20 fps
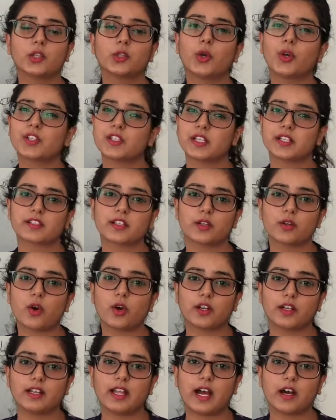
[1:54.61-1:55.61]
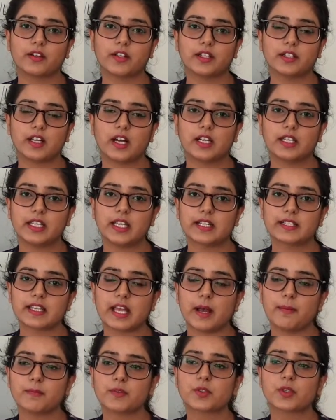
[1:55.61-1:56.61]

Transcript: Those things are not allowed in NAATI exam,